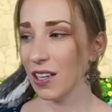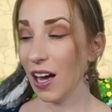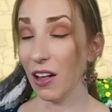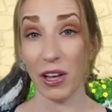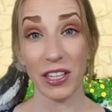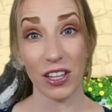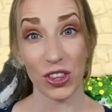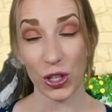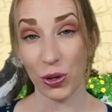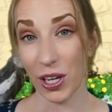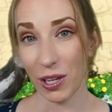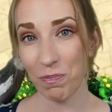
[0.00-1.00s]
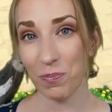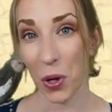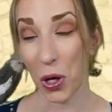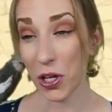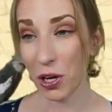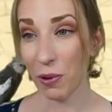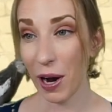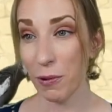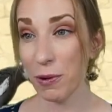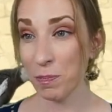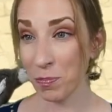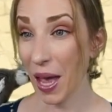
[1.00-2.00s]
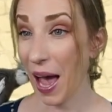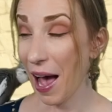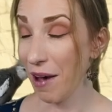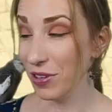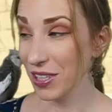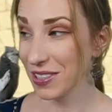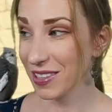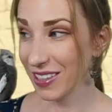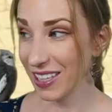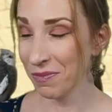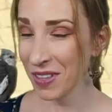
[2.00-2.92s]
I like that they're green all year round, obviously,